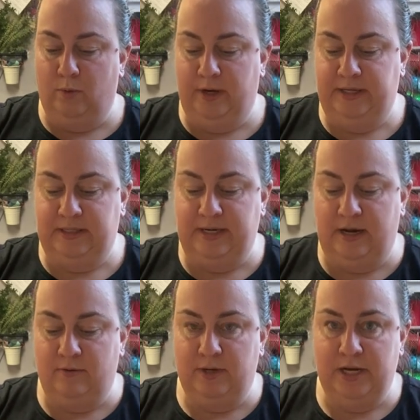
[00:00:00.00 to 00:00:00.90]
it's
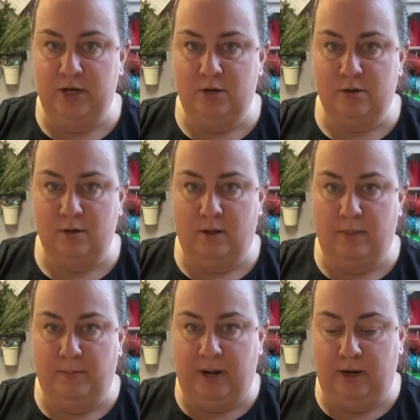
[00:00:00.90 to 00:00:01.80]
down here on
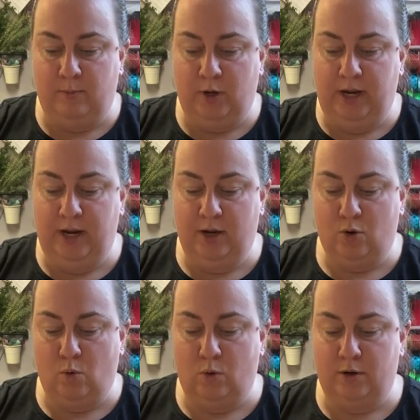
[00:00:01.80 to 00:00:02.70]
the bottom right-hand
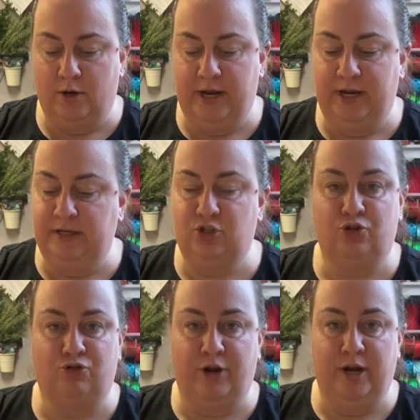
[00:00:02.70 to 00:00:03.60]
corner and it's
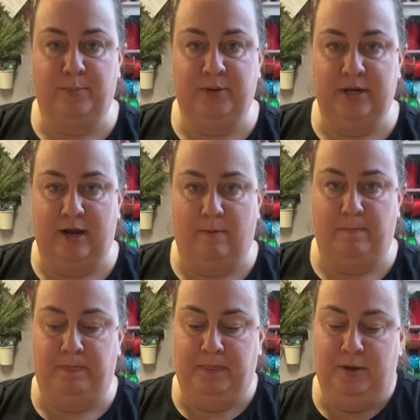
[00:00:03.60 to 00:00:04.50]
straight up and
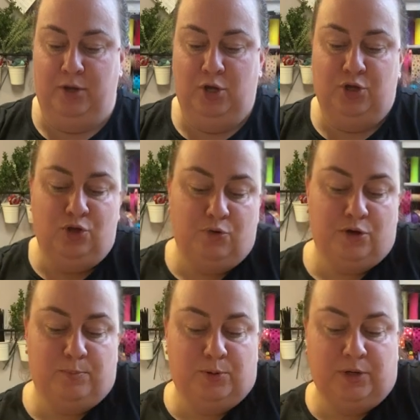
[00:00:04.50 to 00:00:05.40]
down. You
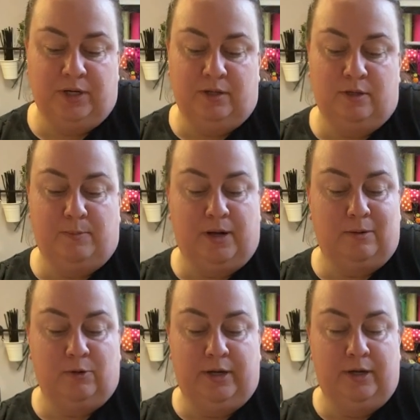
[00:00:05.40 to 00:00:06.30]
could put it in the
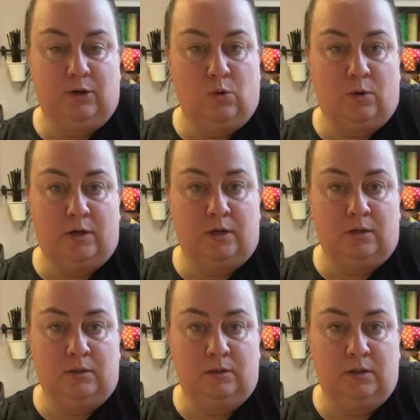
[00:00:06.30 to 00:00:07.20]
bottom right-hand
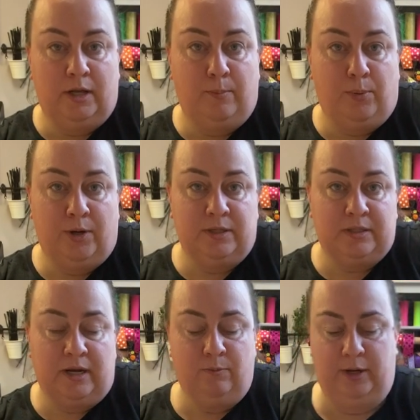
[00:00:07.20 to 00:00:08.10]
corner and put it
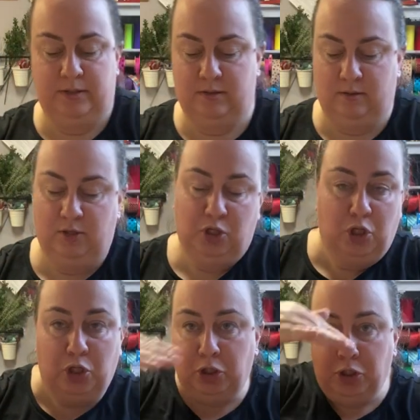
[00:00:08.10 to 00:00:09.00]
sideways, a
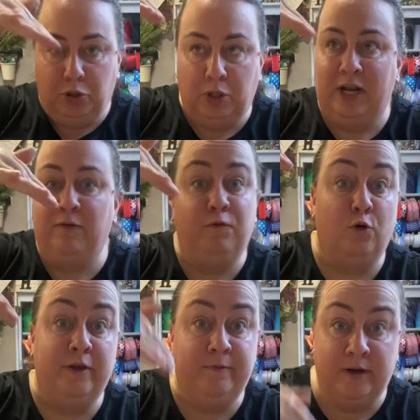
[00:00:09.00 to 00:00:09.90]
little at a
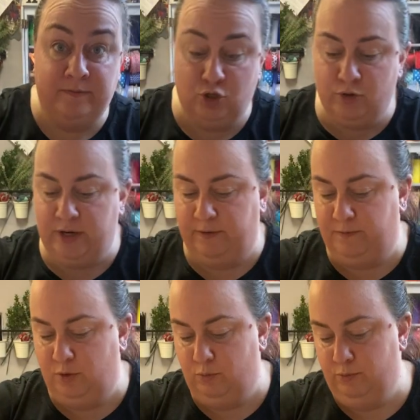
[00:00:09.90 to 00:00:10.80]
45 degree
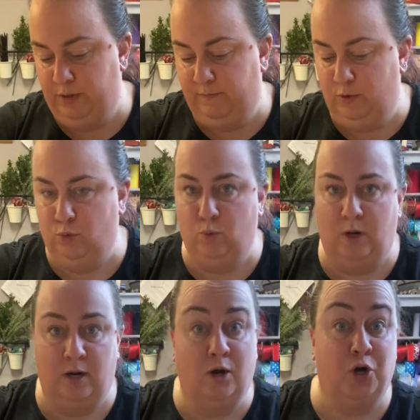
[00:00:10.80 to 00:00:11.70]
if you
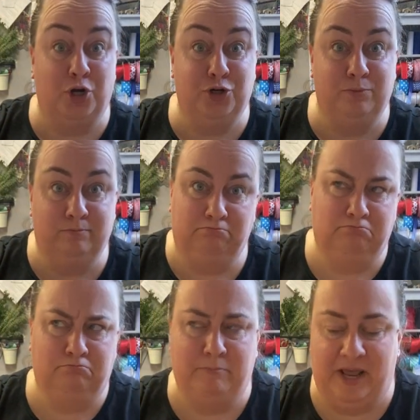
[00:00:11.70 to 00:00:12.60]
are a
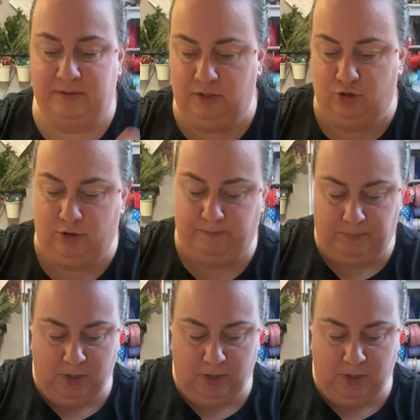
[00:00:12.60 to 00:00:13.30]
math teacher.